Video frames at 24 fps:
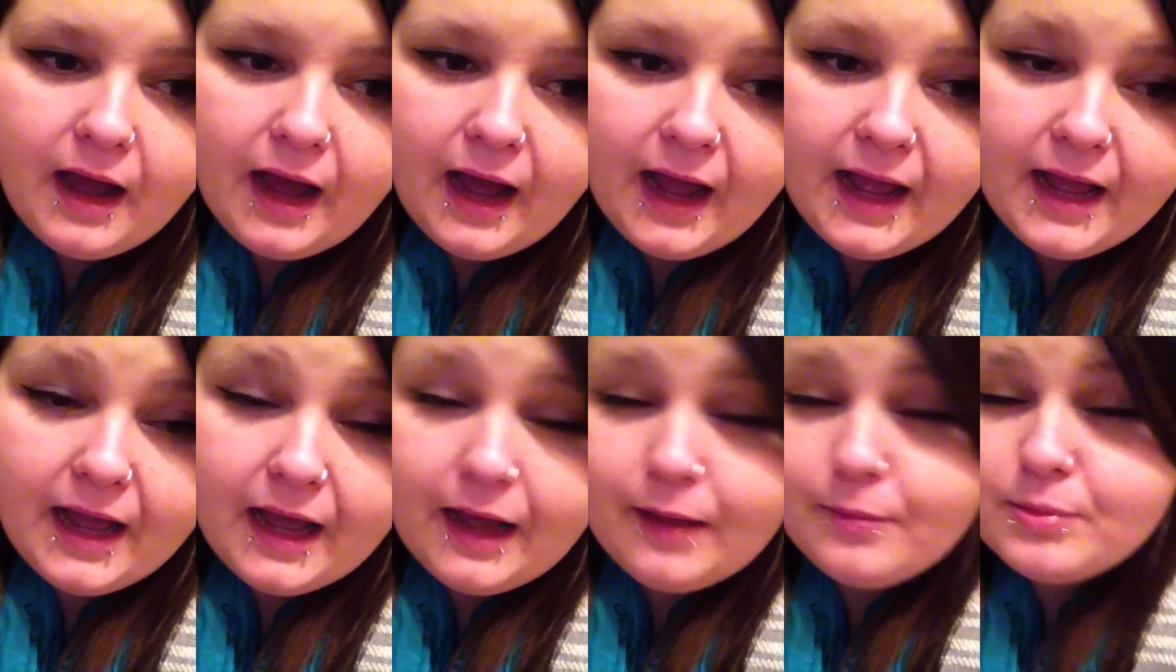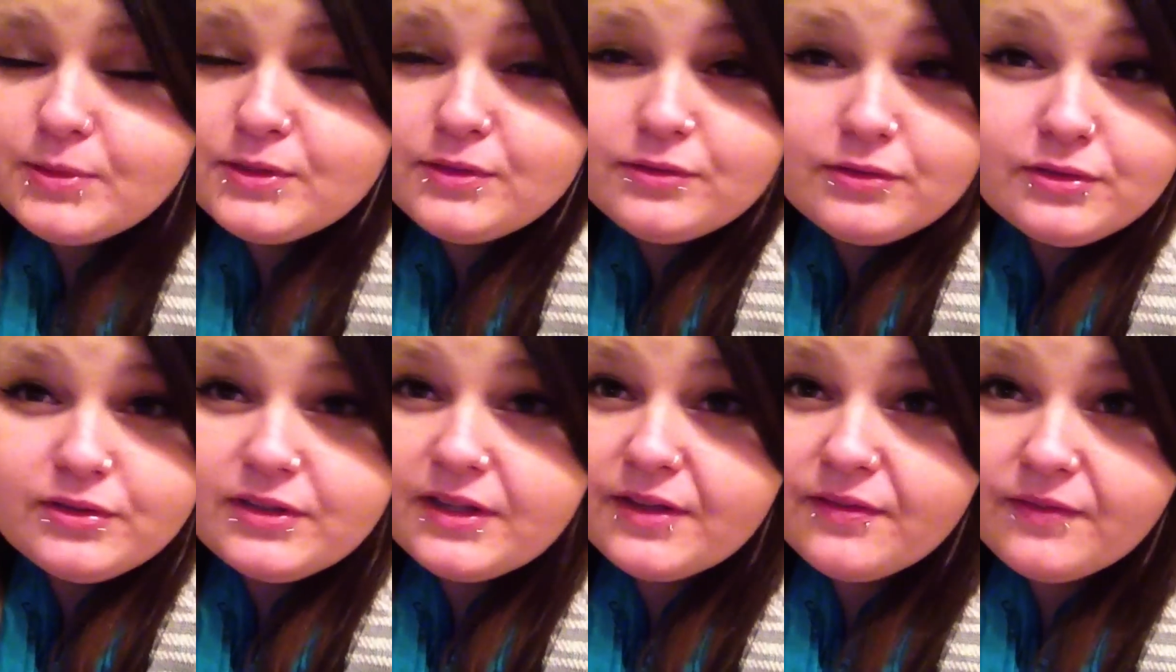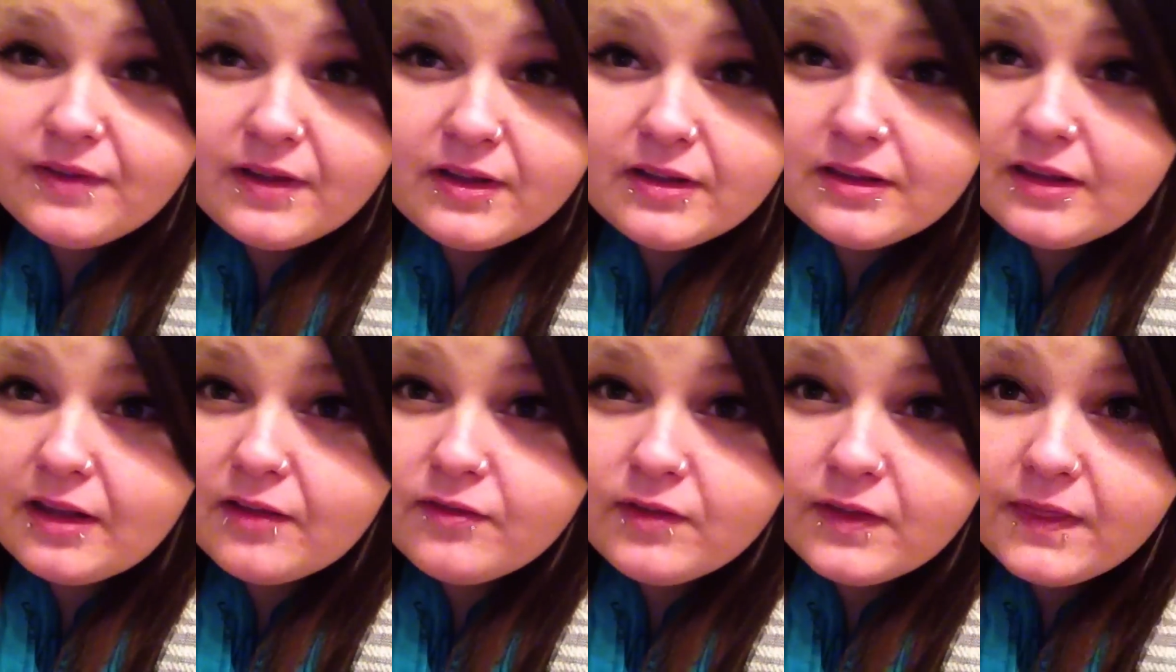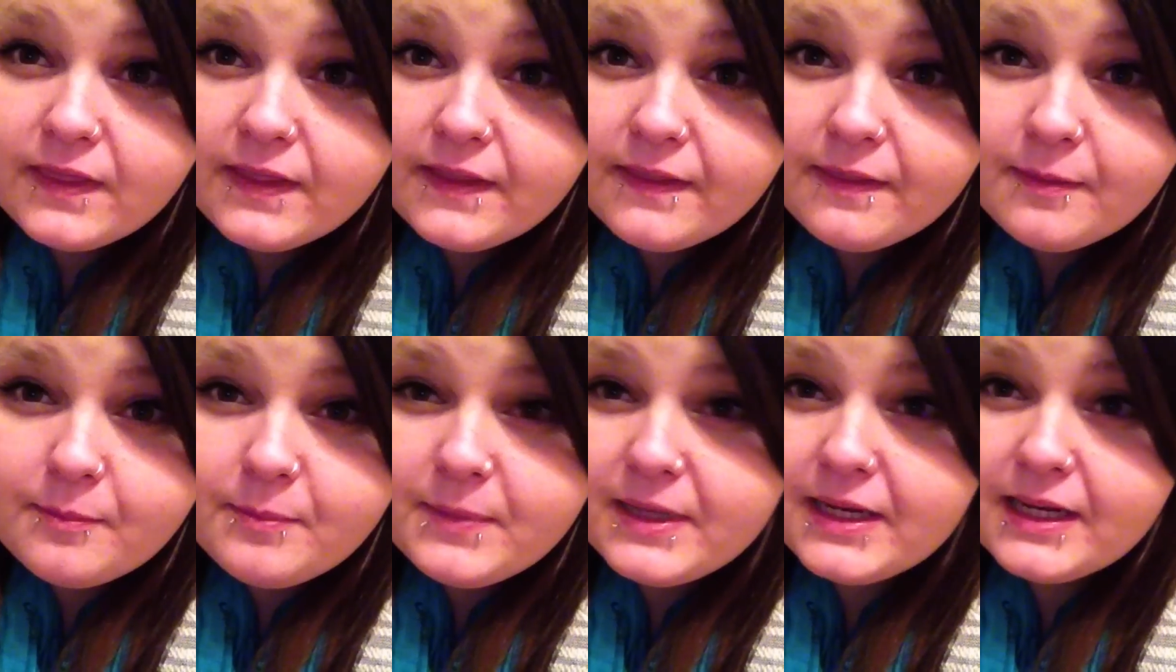I absolutely fell in love with
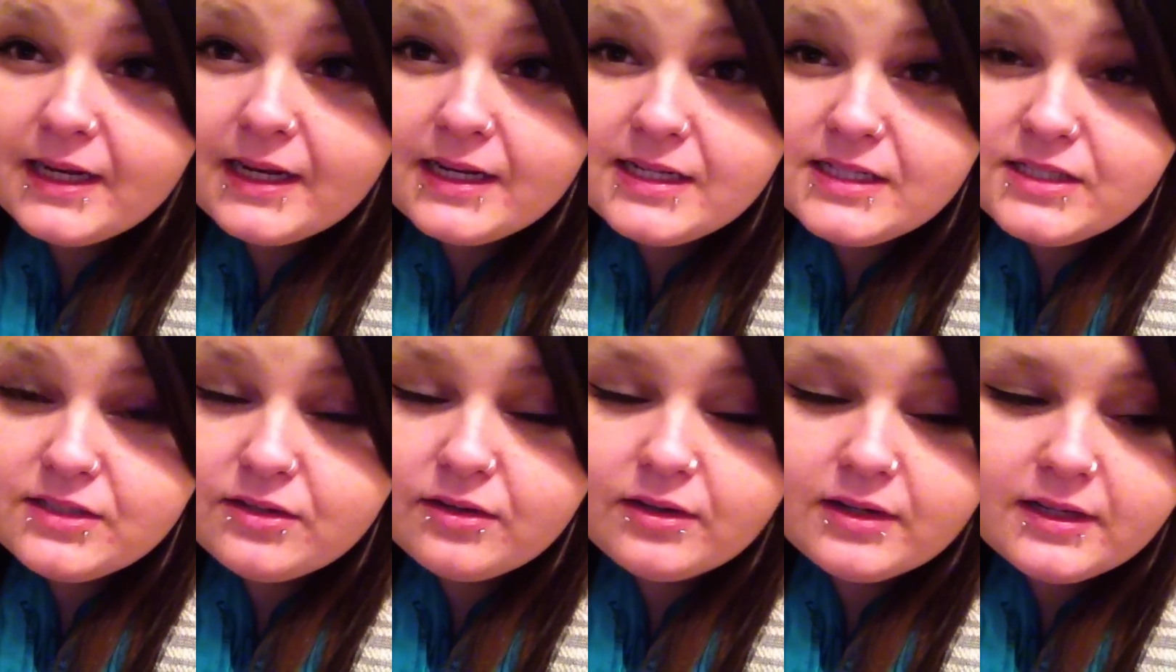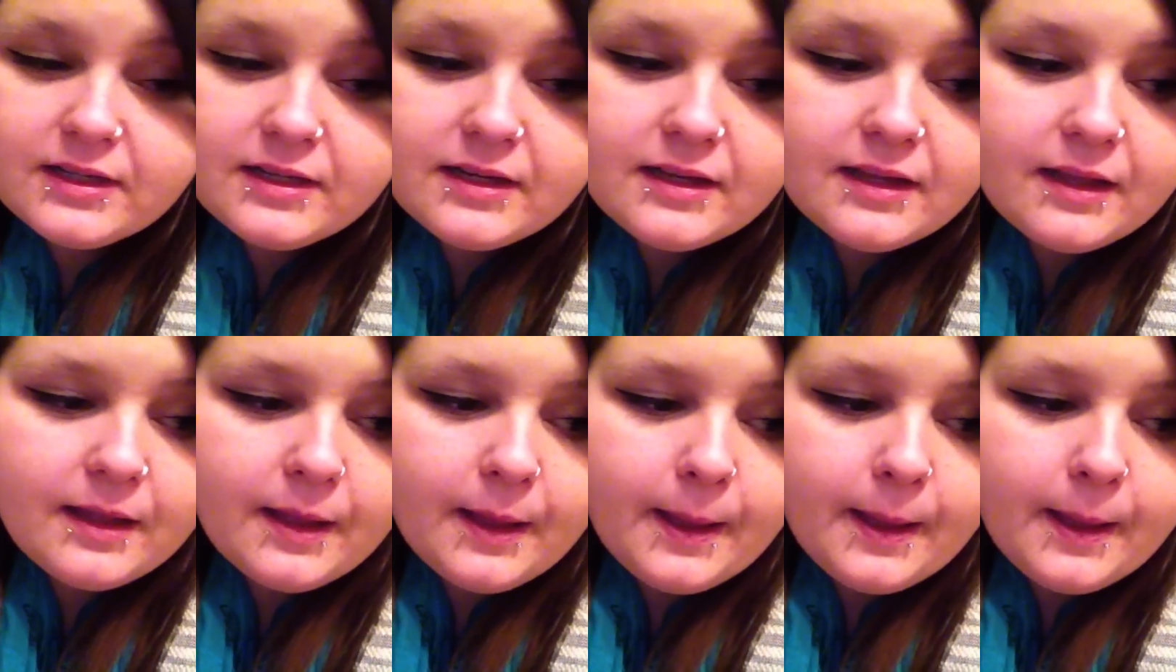it the minute I started.